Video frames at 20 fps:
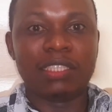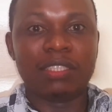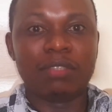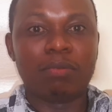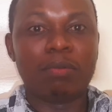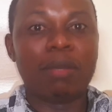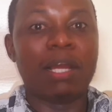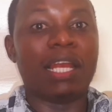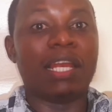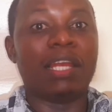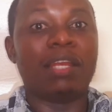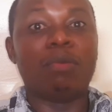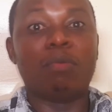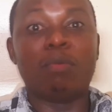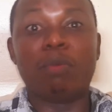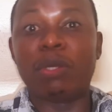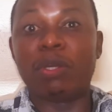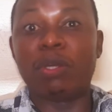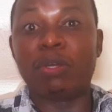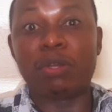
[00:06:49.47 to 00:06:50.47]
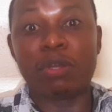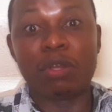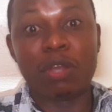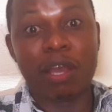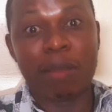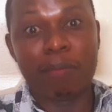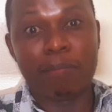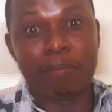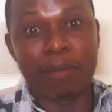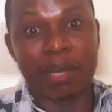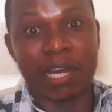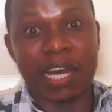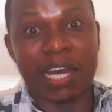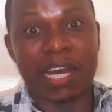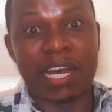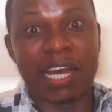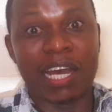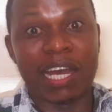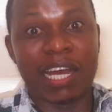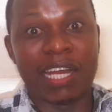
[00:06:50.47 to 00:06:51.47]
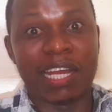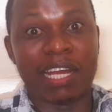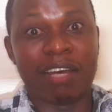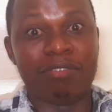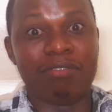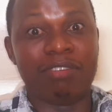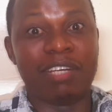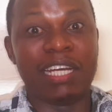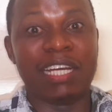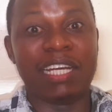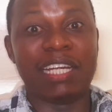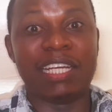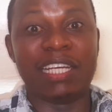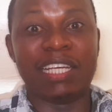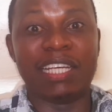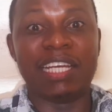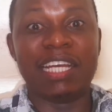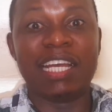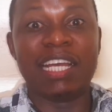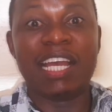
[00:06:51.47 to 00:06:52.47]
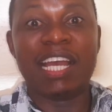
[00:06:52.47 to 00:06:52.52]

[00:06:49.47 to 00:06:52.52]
well, we grew up under very